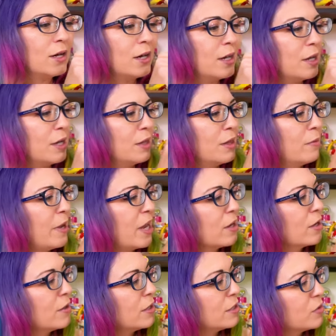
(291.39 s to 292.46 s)
And the back
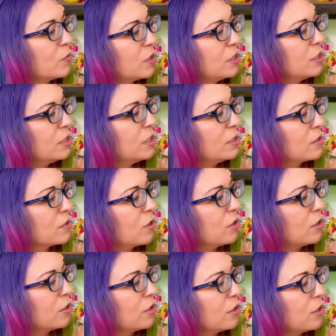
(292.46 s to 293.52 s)
of this one is
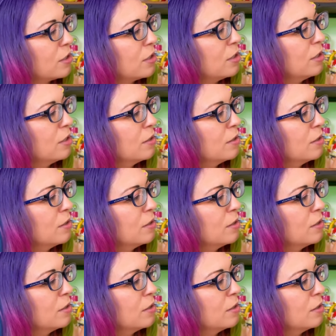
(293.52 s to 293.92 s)
called